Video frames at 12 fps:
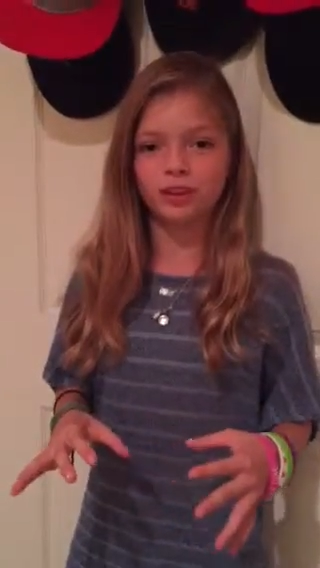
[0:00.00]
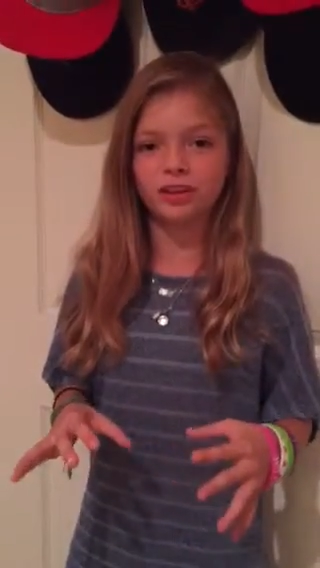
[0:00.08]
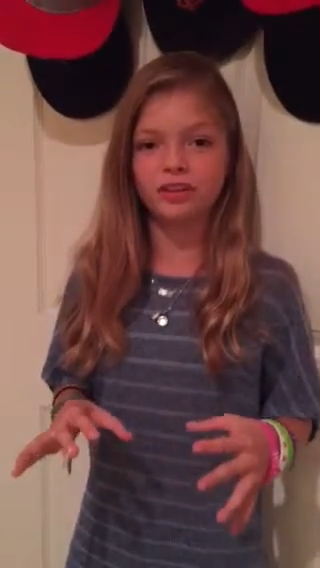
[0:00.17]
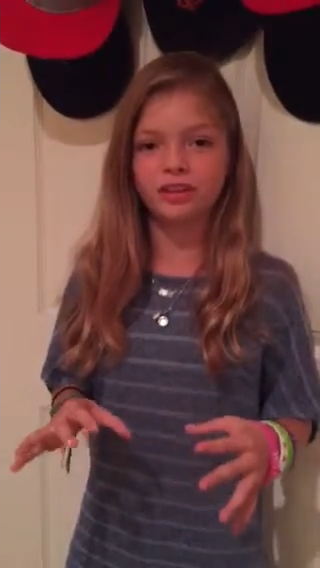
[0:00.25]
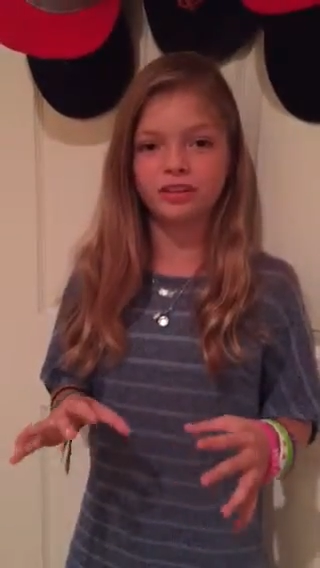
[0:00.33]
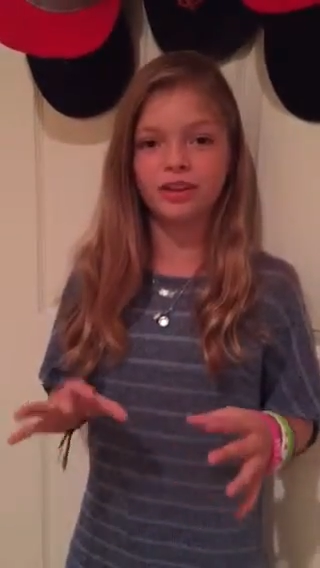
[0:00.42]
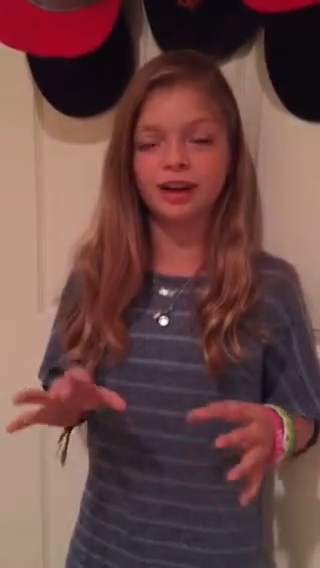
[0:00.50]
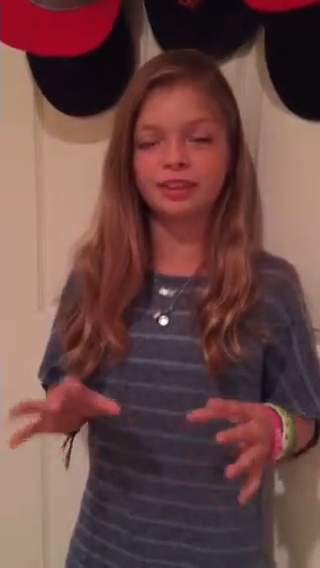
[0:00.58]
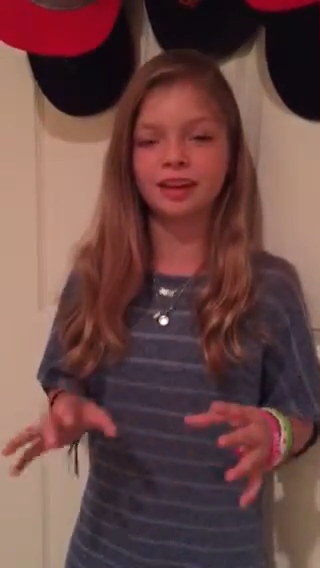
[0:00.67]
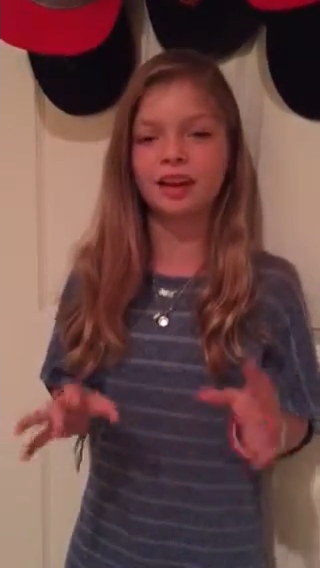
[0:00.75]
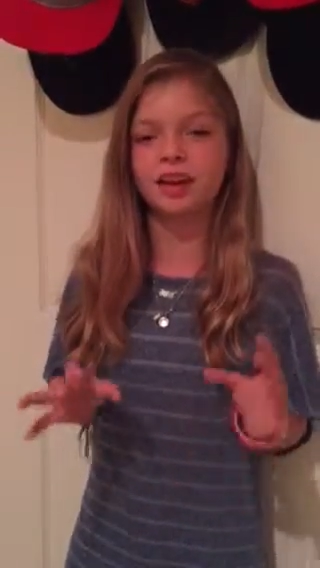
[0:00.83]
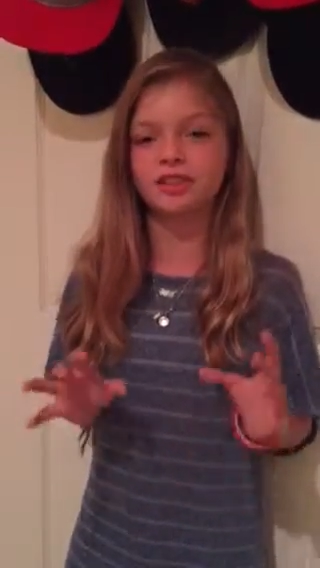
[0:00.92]
Un- you
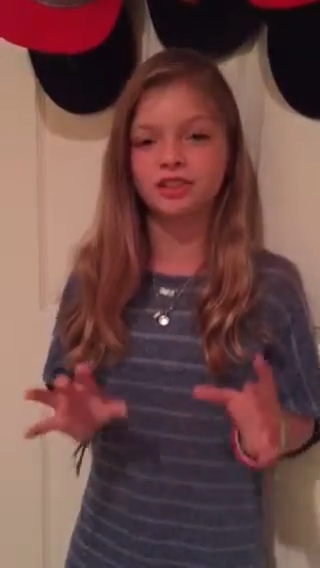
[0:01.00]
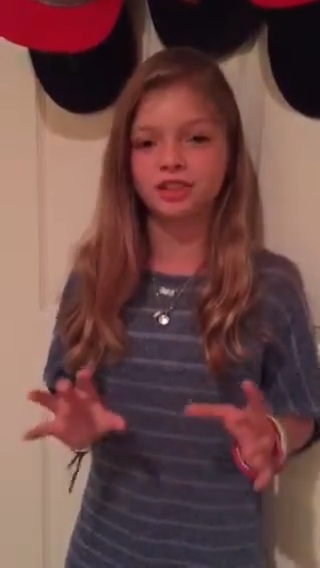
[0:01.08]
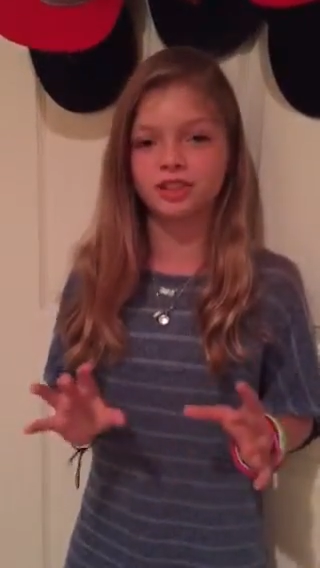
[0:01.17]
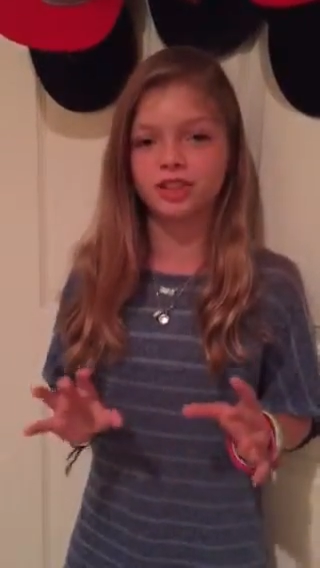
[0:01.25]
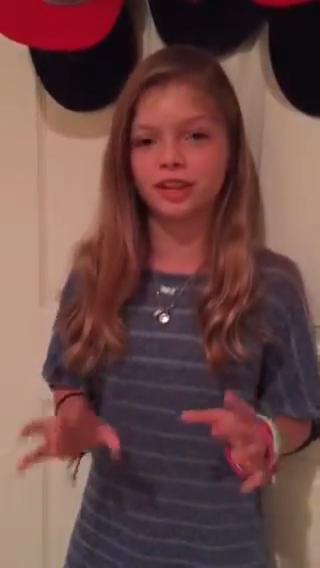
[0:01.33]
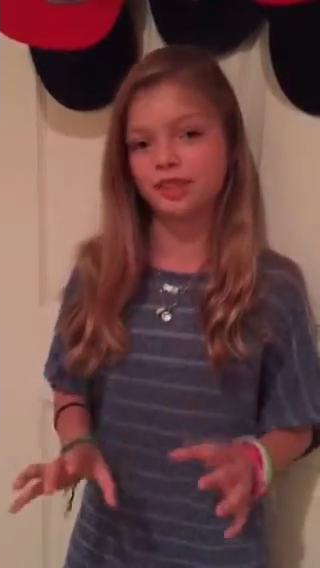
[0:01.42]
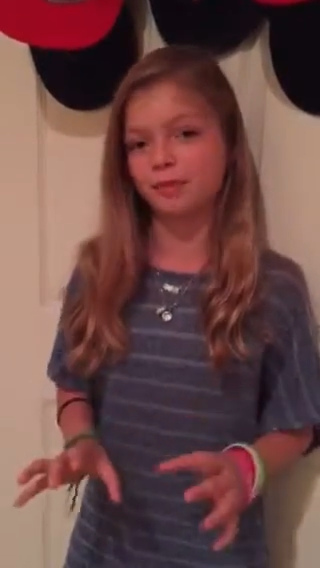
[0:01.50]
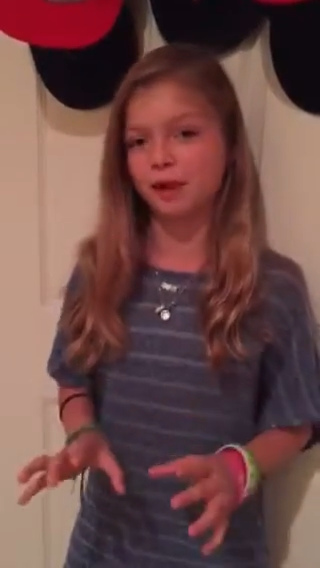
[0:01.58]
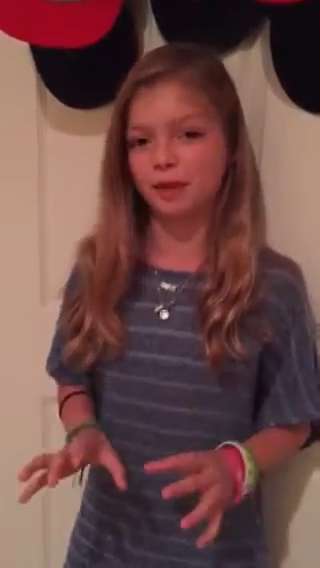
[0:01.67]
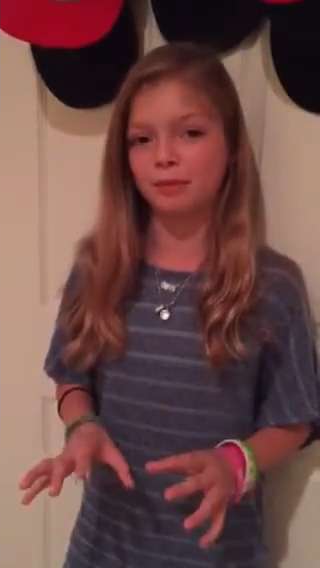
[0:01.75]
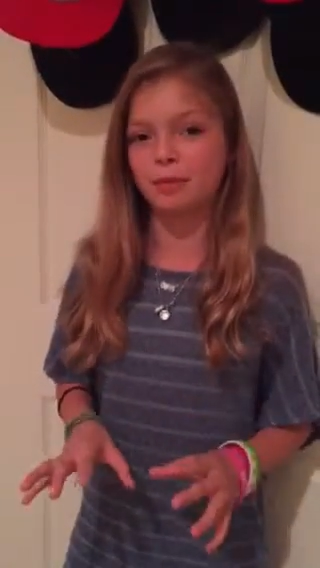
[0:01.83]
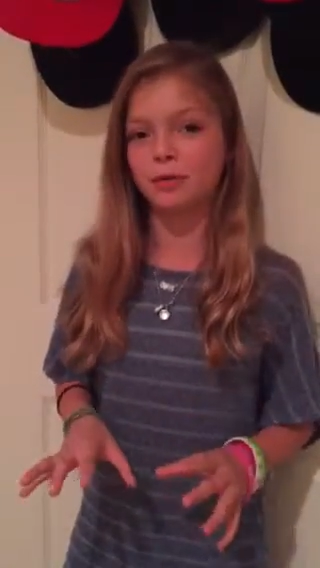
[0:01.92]
have to understand the
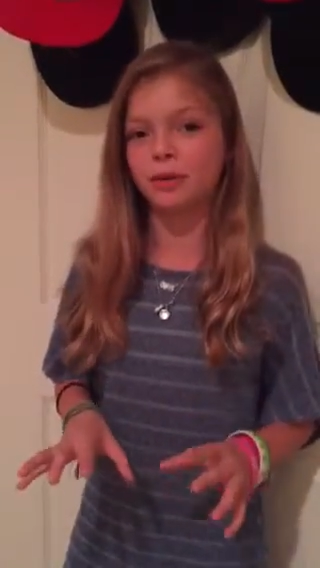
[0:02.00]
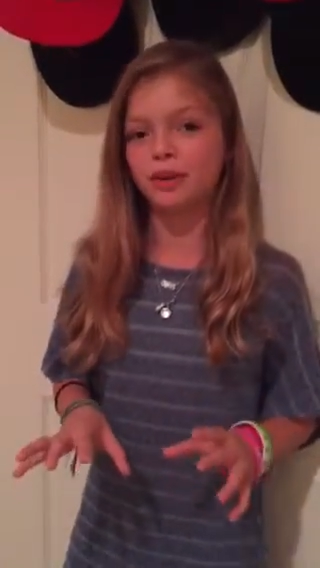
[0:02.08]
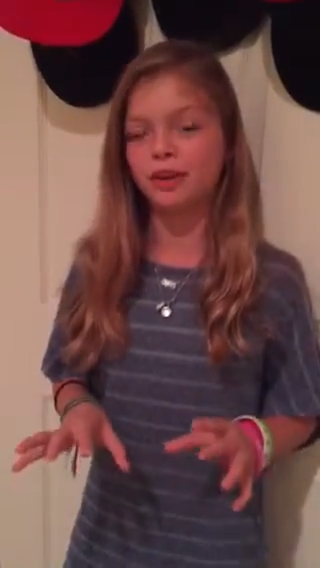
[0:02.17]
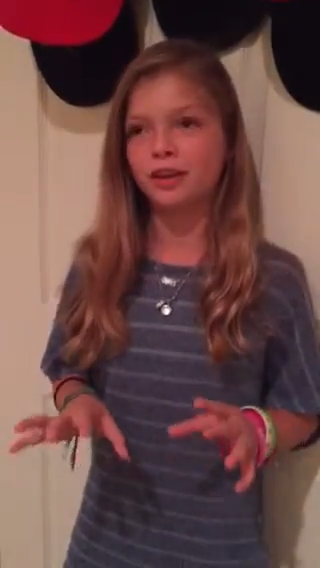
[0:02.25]
Bible